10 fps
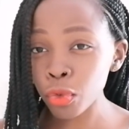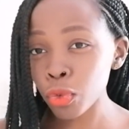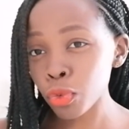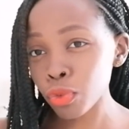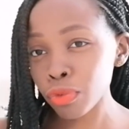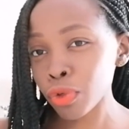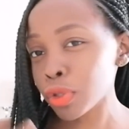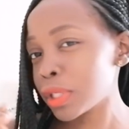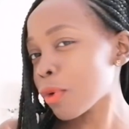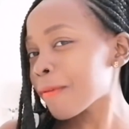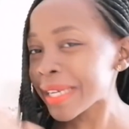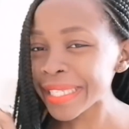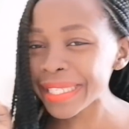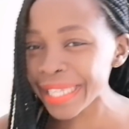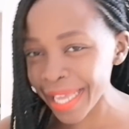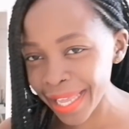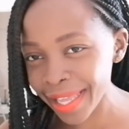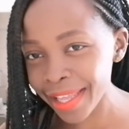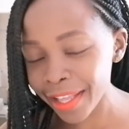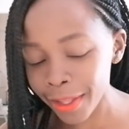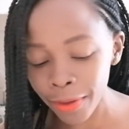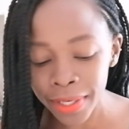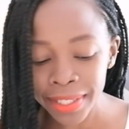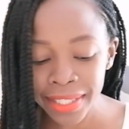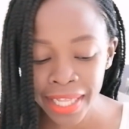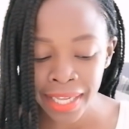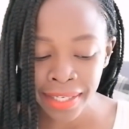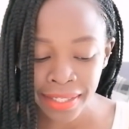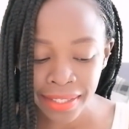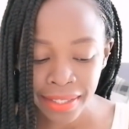to not overstay. You understand?